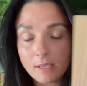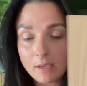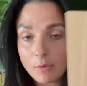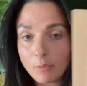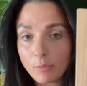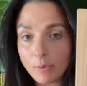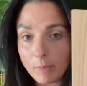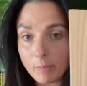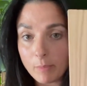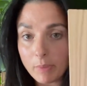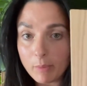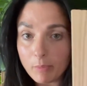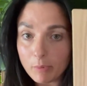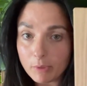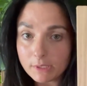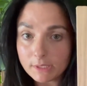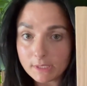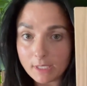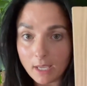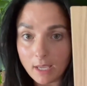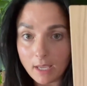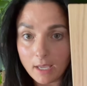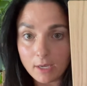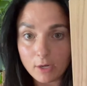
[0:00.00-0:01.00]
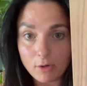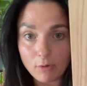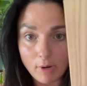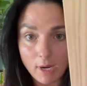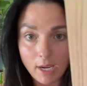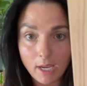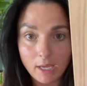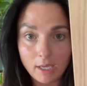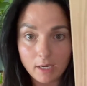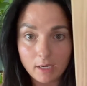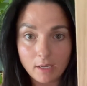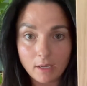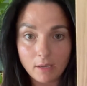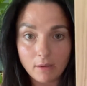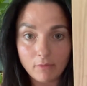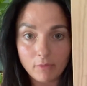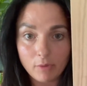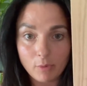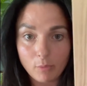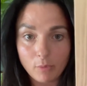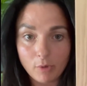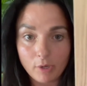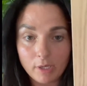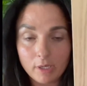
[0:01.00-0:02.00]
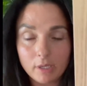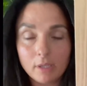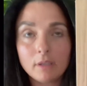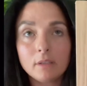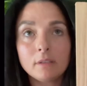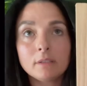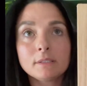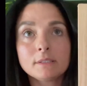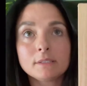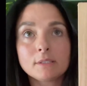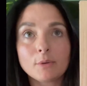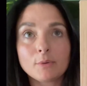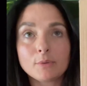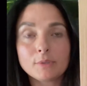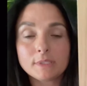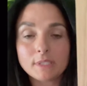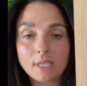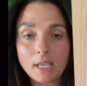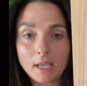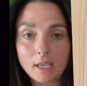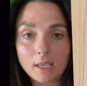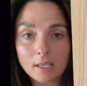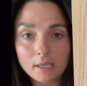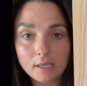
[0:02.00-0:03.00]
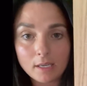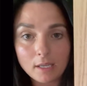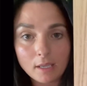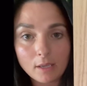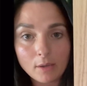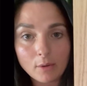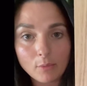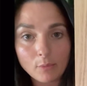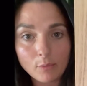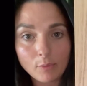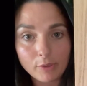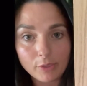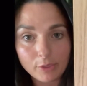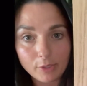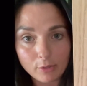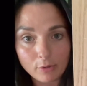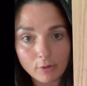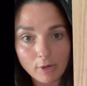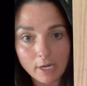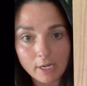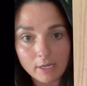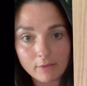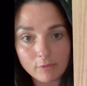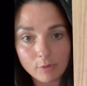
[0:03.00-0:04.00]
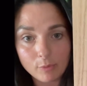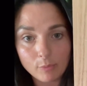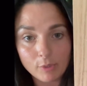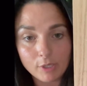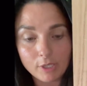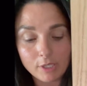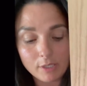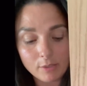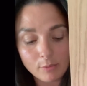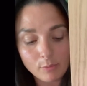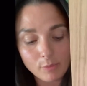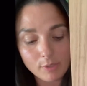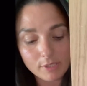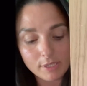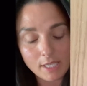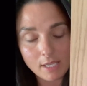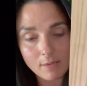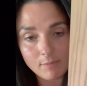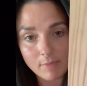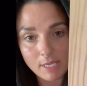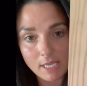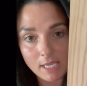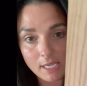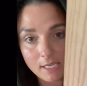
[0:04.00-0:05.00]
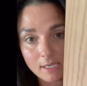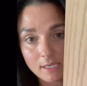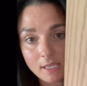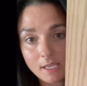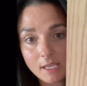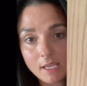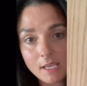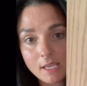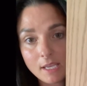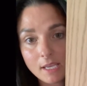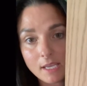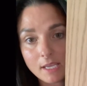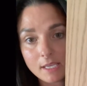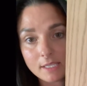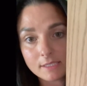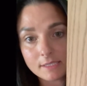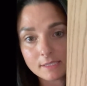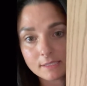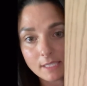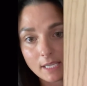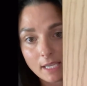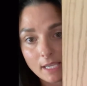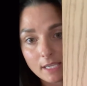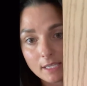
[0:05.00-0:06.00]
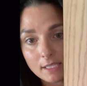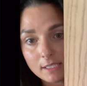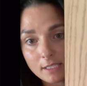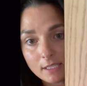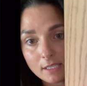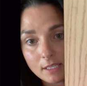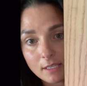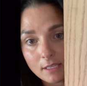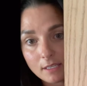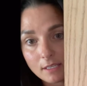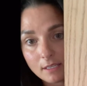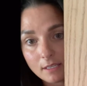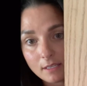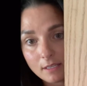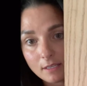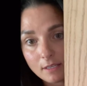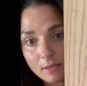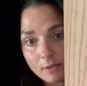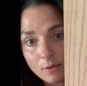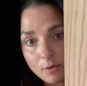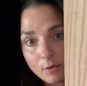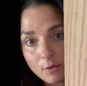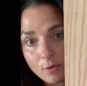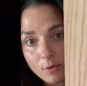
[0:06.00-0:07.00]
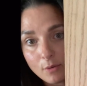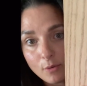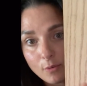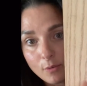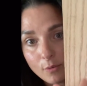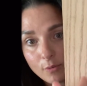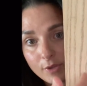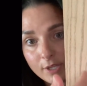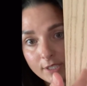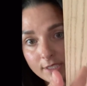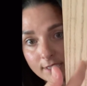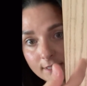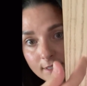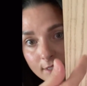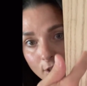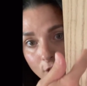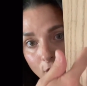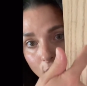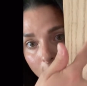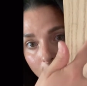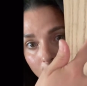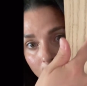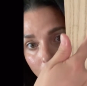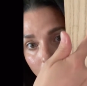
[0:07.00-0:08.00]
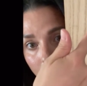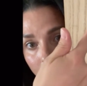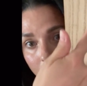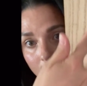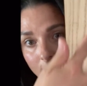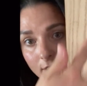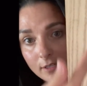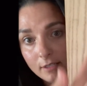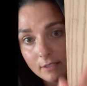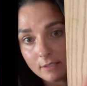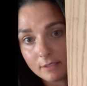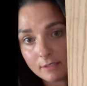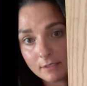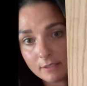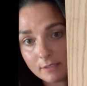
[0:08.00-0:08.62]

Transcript: when people say grain of the wood, so sand with the grain of the wood, what they mean is sand, this is the grain right here.